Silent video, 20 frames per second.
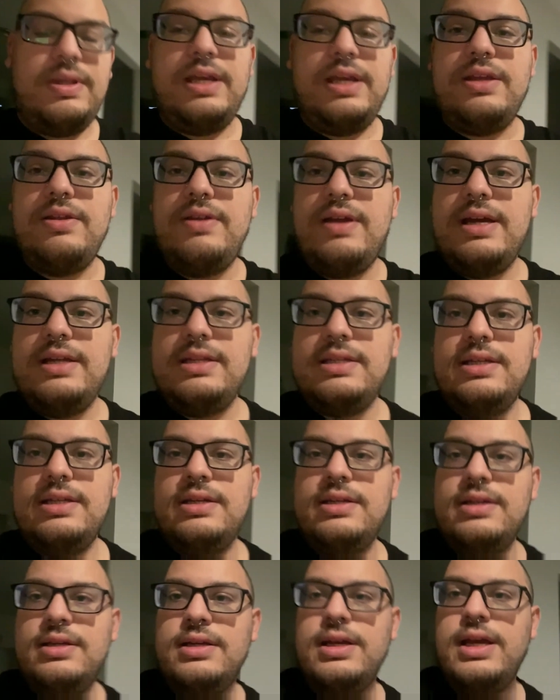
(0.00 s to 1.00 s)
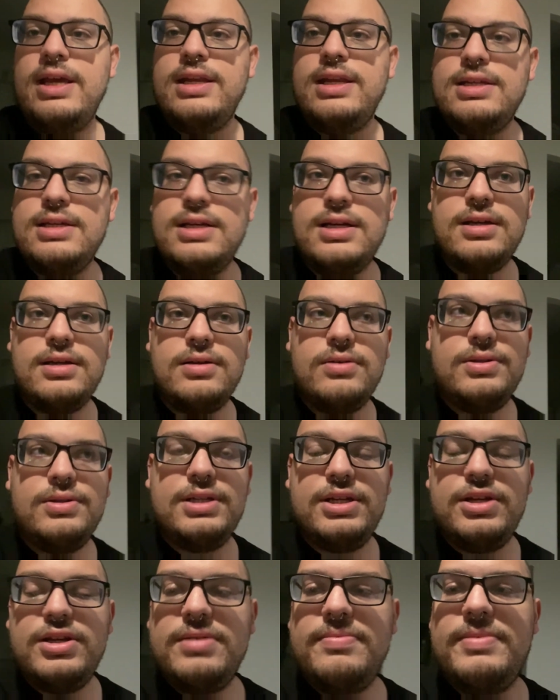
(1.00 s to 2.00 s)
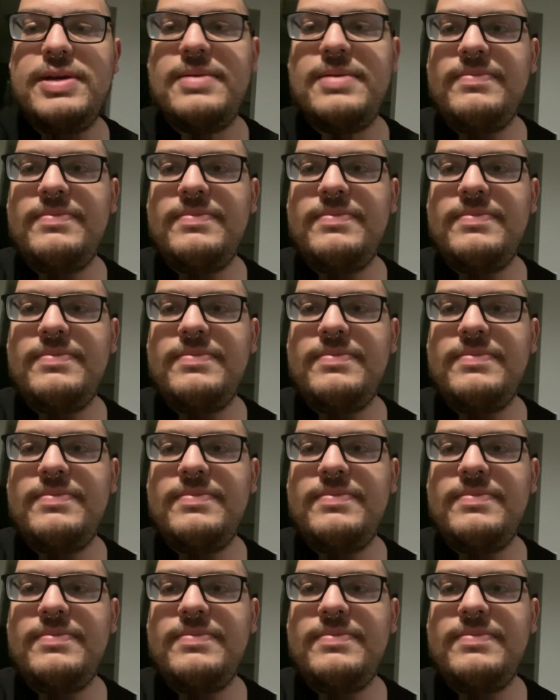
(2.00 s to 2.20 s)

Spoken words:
you guys, and see you in a bit.